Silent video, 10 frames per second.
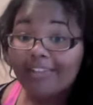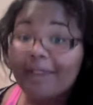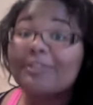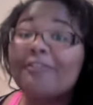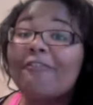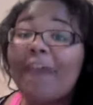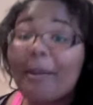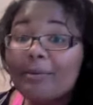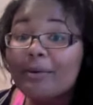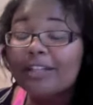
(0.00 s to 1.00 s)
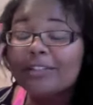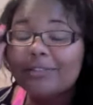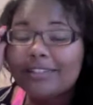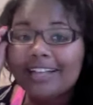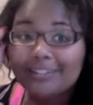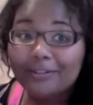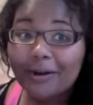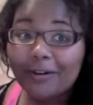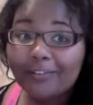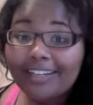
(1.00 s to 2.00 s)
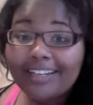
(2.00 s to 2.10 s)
That was February 2012.